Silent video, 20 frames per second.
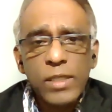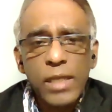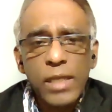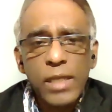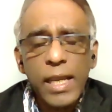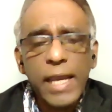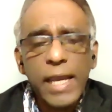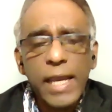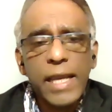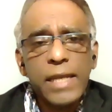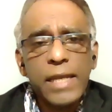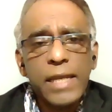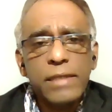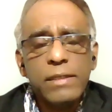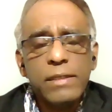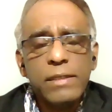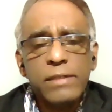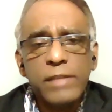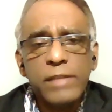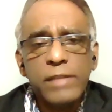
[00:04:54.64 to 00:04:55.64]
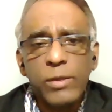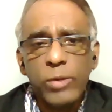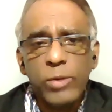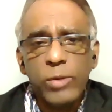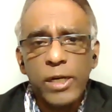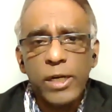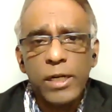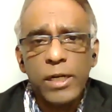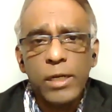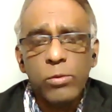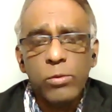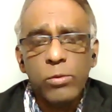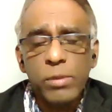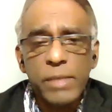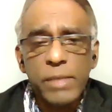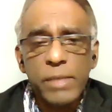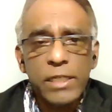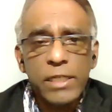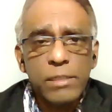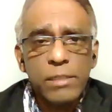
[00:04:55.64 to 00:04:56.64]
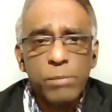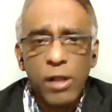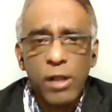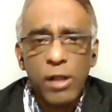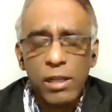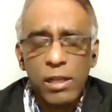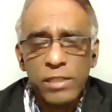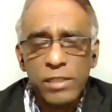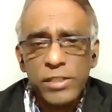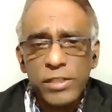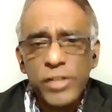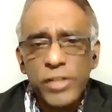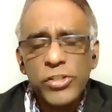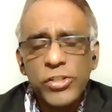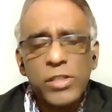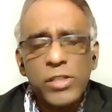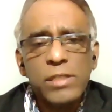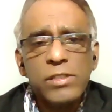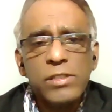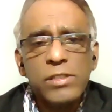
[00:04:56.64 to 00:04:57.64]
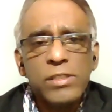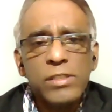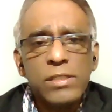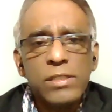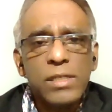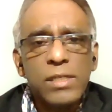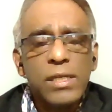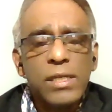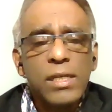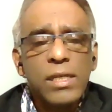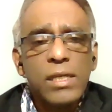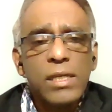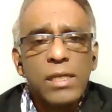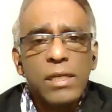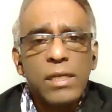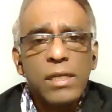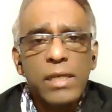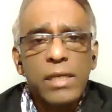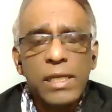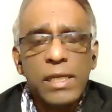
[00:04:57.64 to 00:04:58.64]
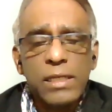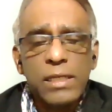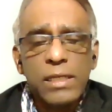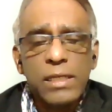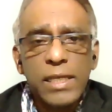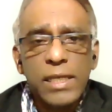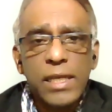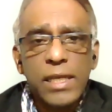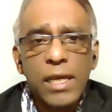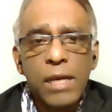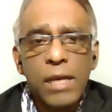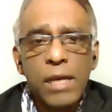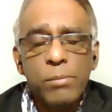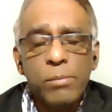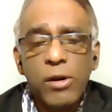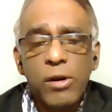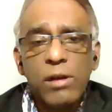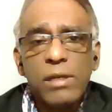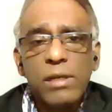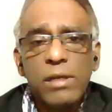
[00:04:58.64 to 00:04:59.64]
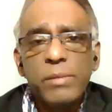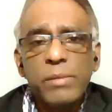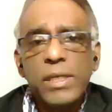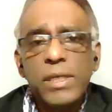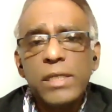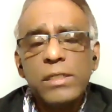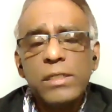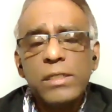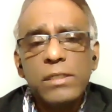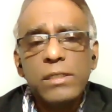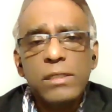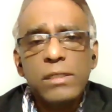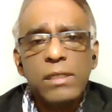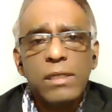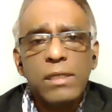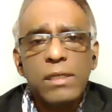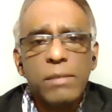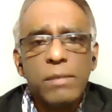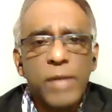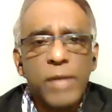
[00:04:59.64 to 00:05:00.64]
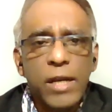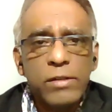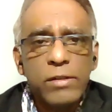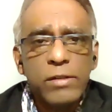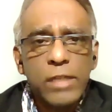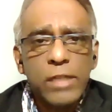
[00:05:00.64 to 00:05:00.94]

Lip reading: and there were women politicians in the parliament, about